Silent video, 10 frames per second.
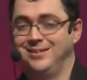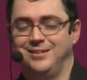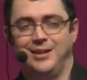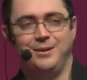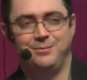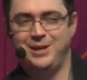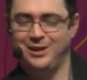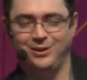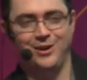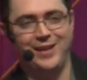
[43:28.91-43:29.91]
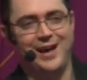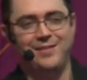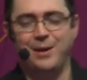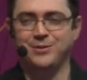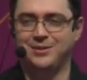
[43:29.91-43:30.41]
right? We had a lot of that.
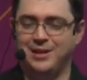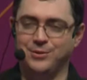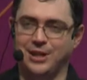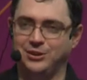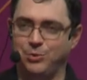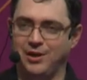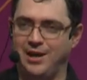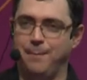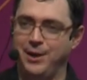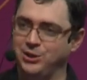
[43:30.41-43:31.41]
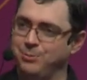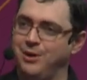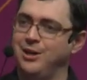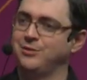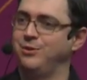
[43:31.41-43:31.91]
That was, that was actually one of our
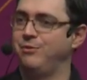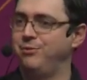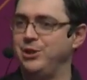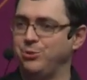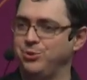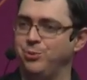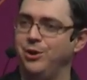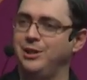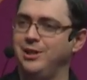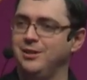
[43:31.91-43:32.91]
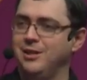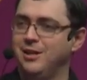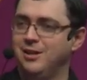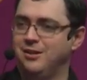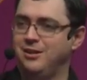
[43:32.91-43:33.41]
benchmarks for if a feature was working.
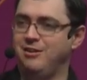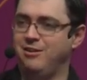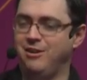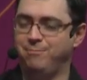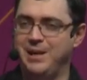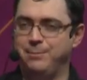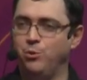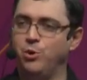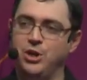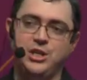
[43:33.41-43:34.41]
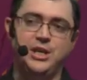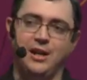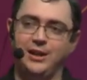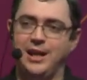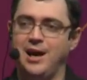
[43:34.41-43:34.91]
If, if people weren't
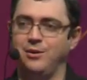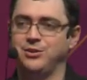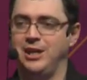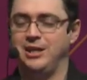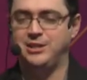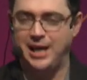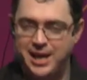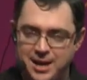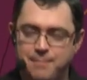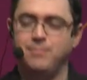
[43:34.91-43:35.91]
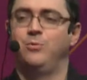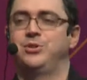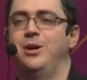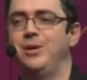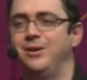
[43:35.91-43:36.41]
yelling out or saying, damn, what's going